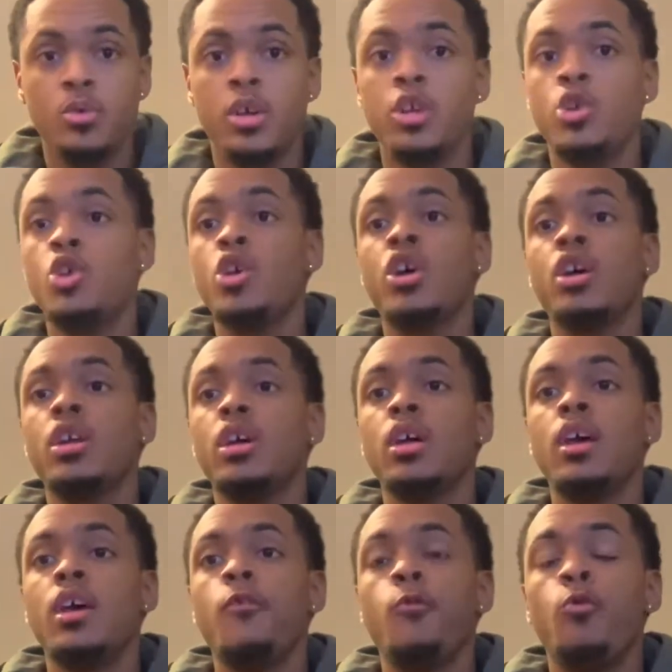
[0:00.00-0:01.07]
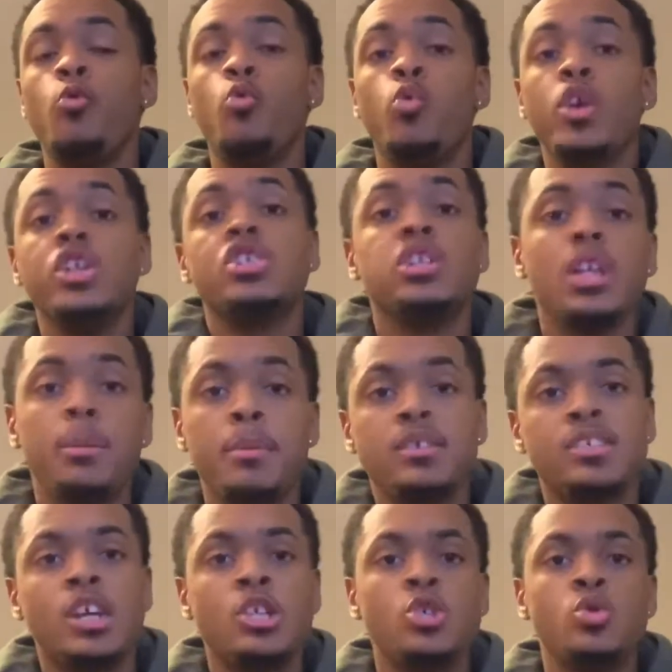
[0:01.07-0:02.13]
And you're going to reach limits
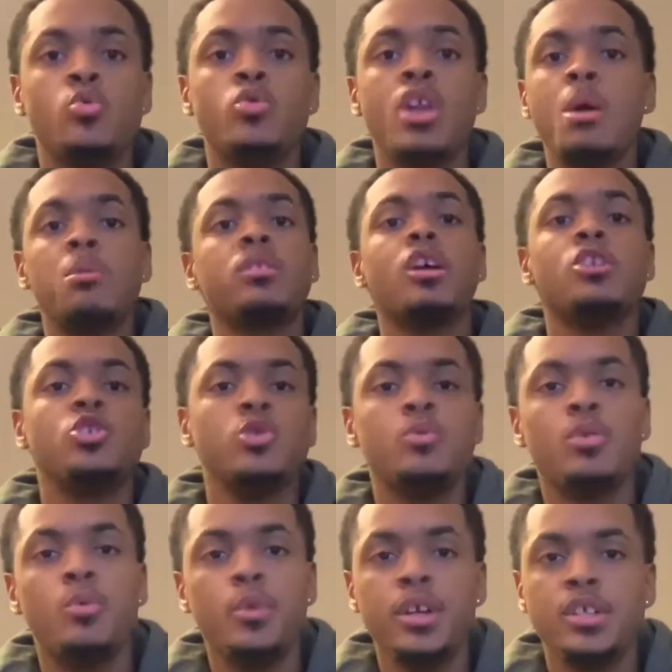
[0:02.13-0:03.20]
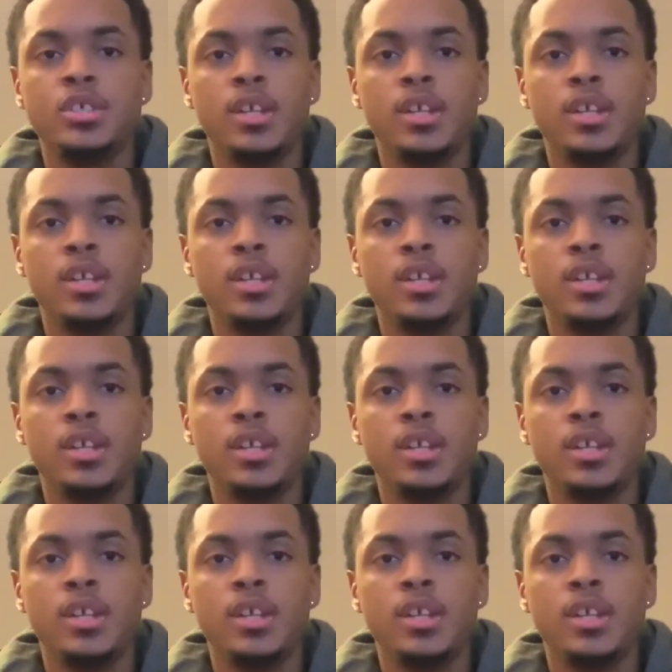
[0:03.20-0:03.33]
that you never thought you would reach.